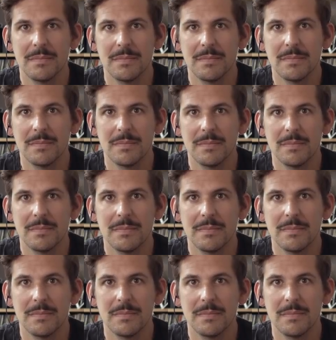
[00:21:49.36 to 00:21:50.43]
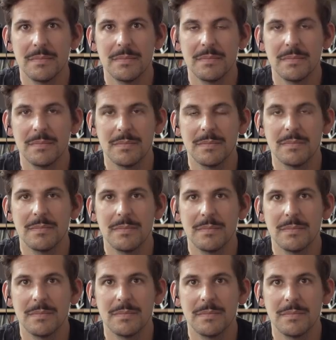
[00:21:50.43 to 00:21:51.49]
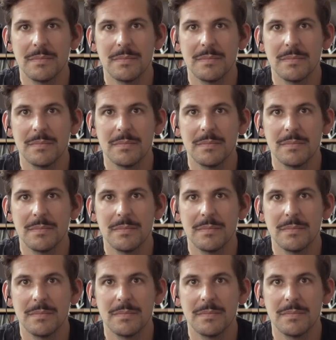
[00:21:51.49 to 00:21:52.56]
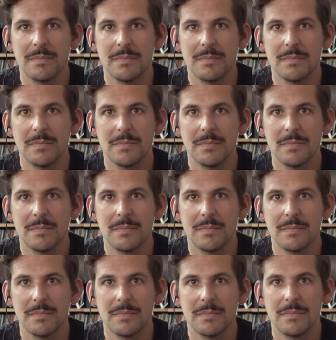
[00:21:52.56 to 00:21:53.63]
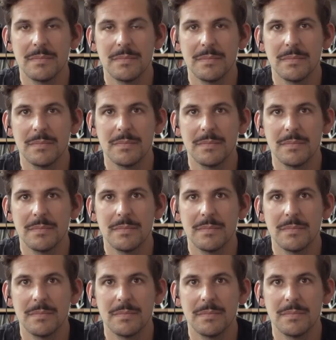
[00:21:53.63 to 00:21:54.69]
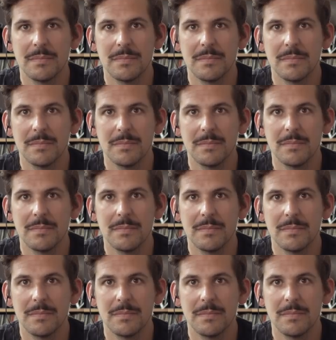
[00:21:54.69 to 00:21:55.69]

The person shown says nothing.